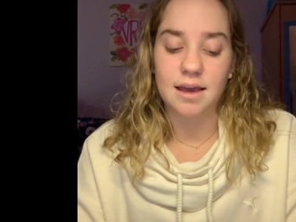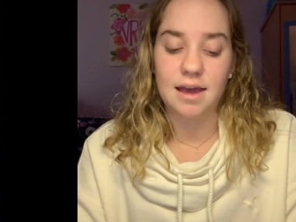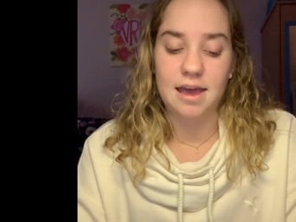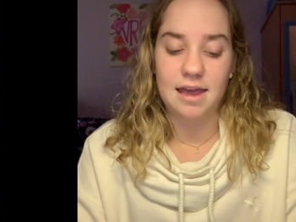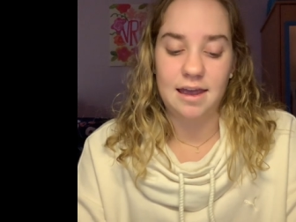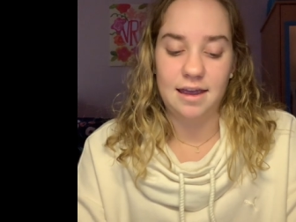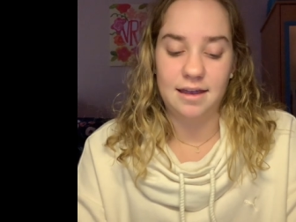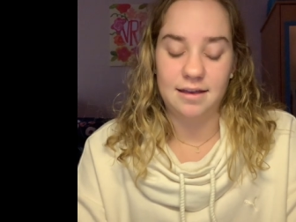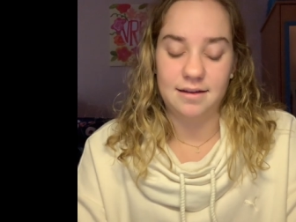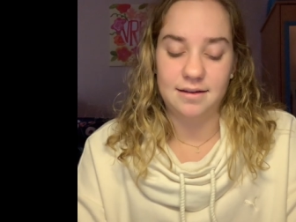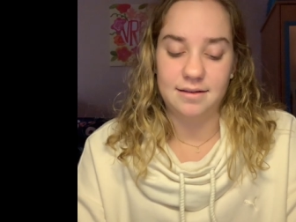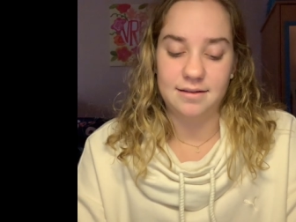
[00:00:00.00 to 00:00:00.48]

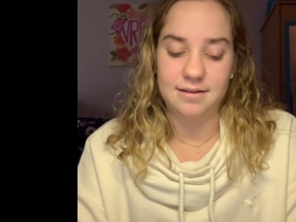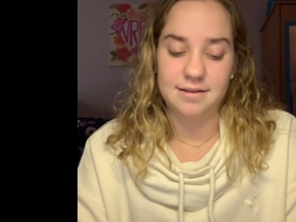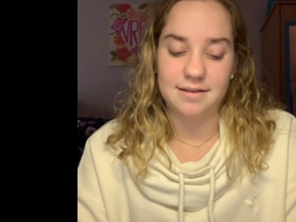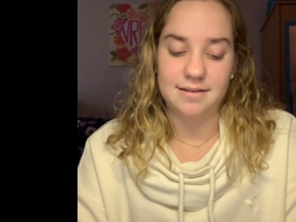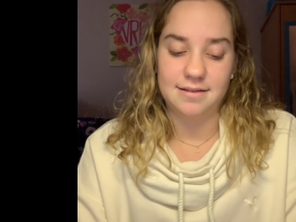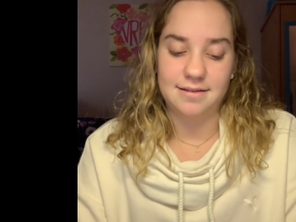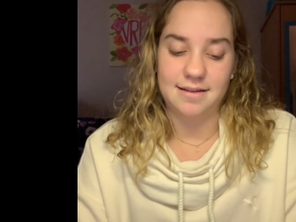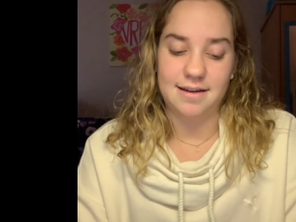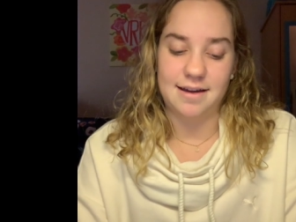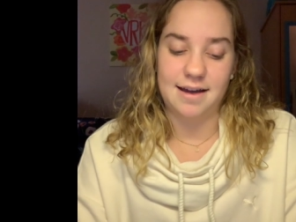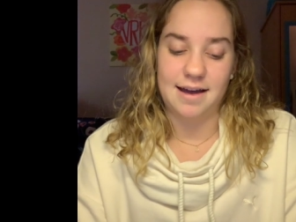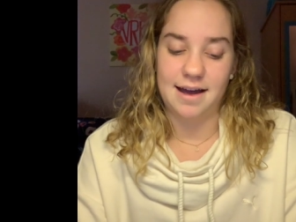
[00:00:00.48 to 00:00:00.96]
And
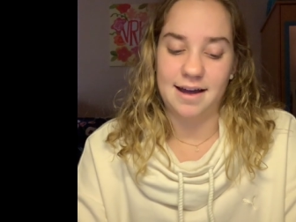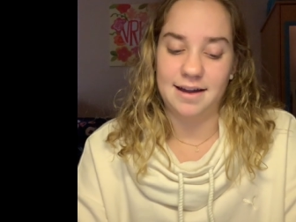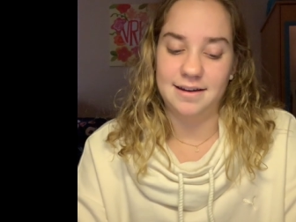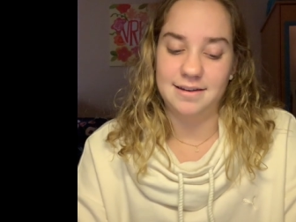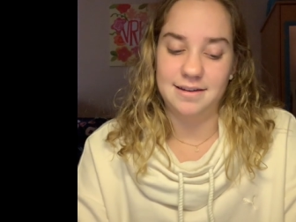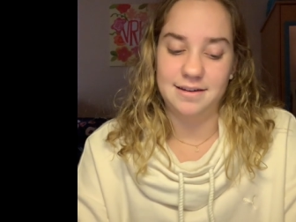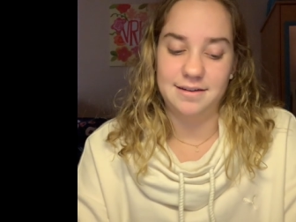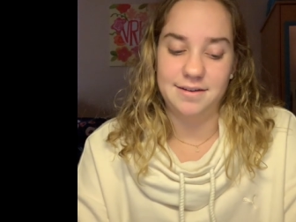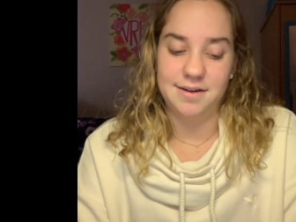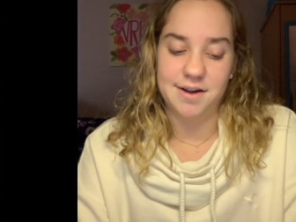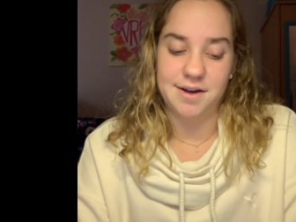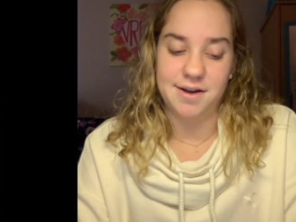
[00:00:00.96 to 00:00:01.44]
I
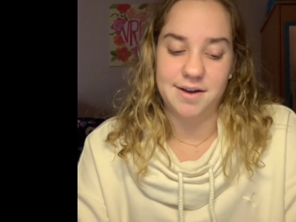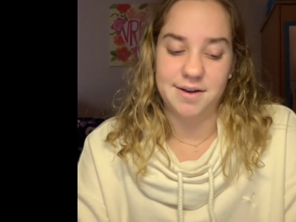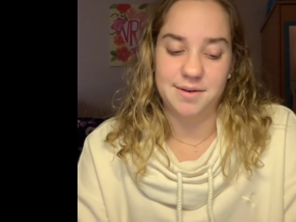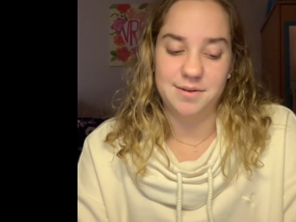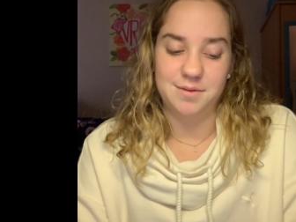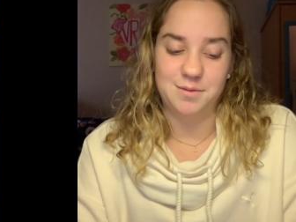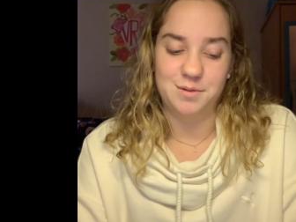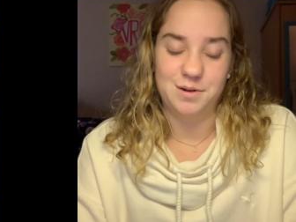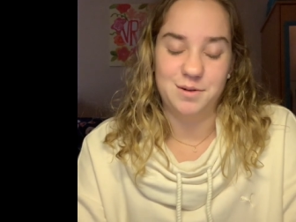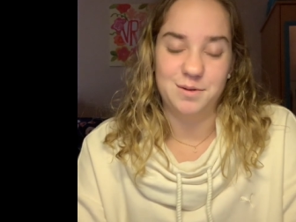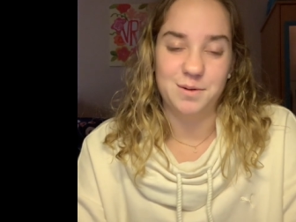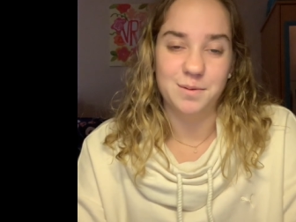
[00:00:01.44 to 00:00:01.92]
did
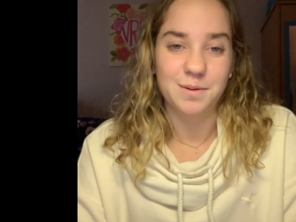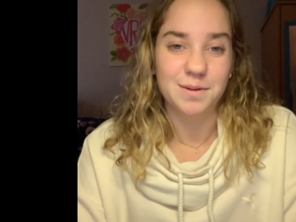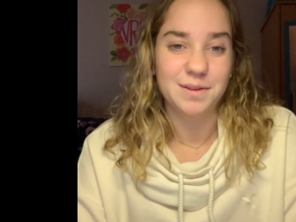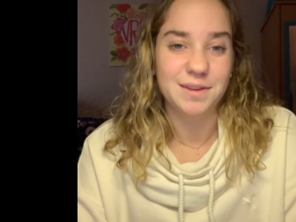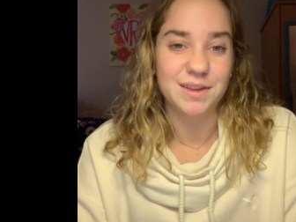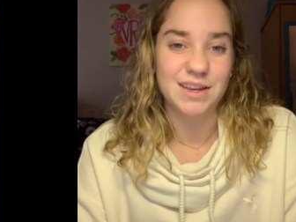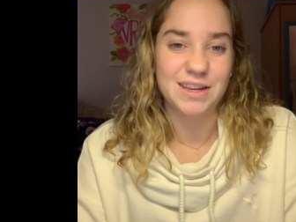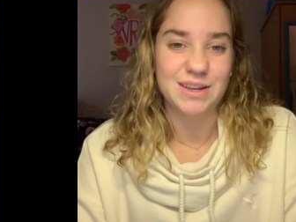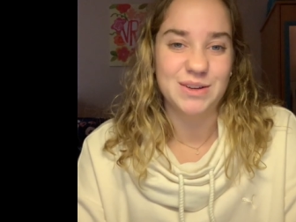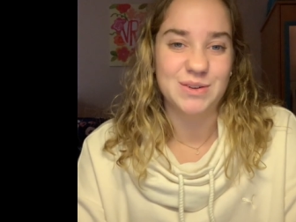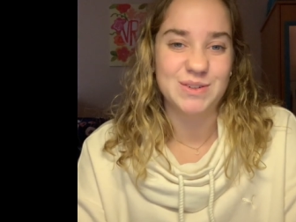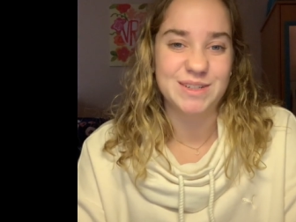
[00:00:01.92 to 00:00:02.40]
not want to
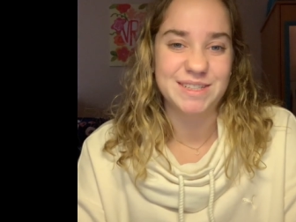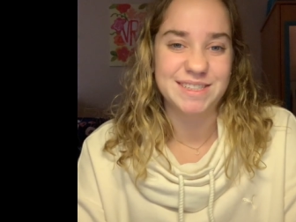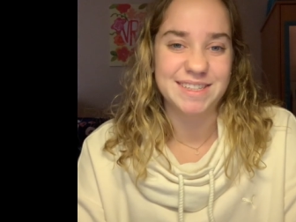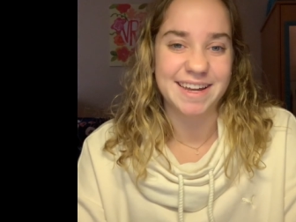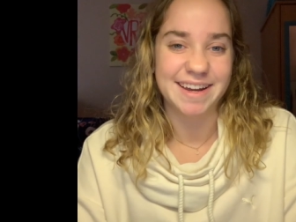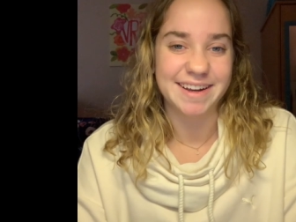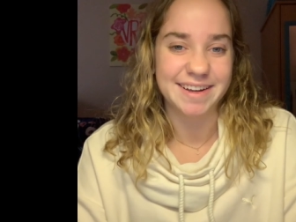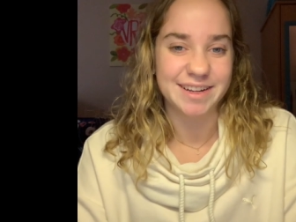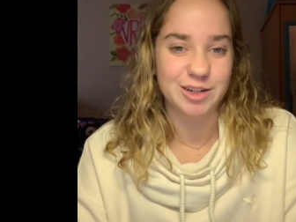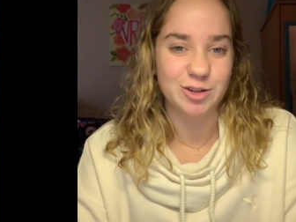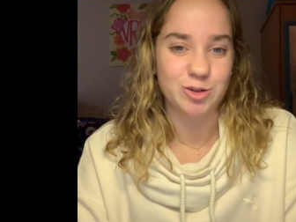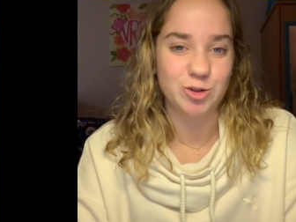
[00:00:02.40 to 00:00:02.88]
relinquish
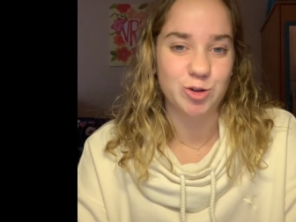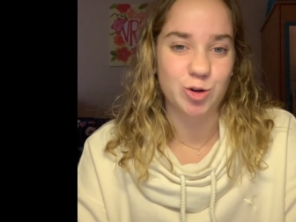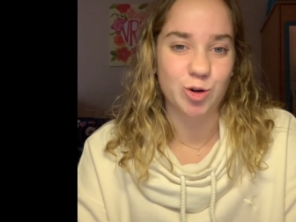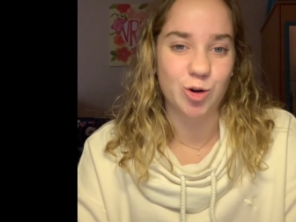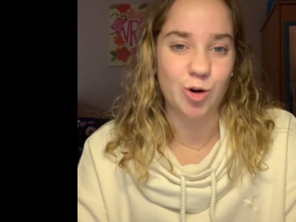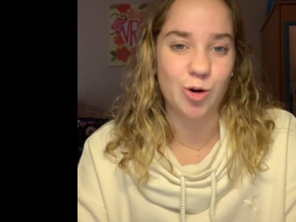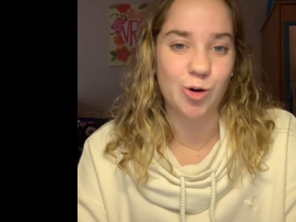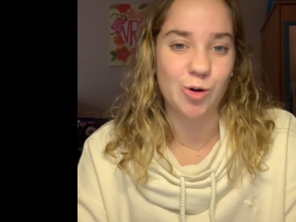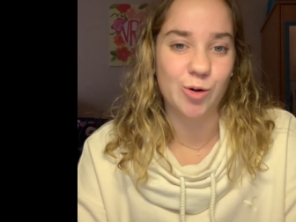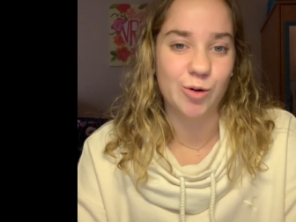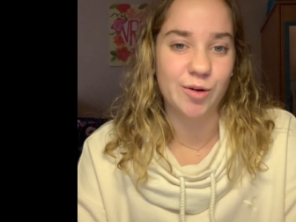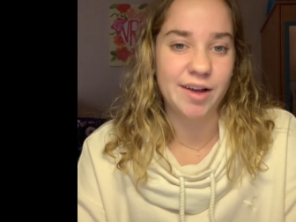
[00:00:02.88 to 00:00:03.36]
that
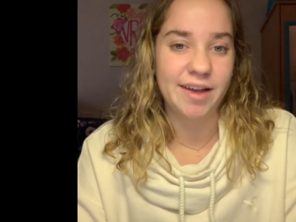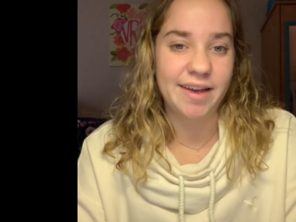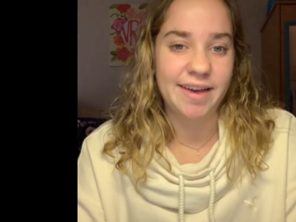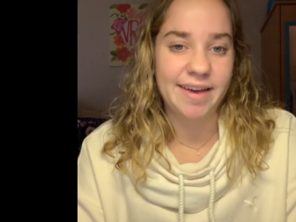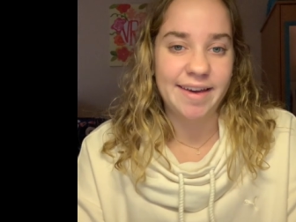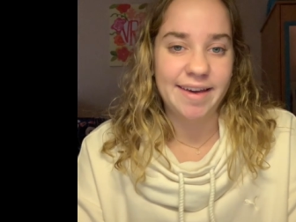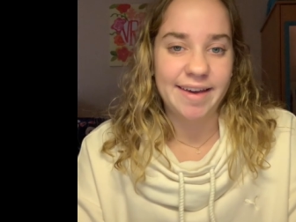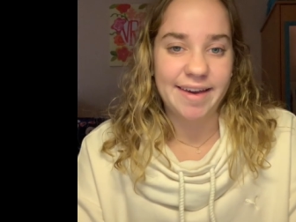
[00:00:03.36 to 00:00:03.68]
control.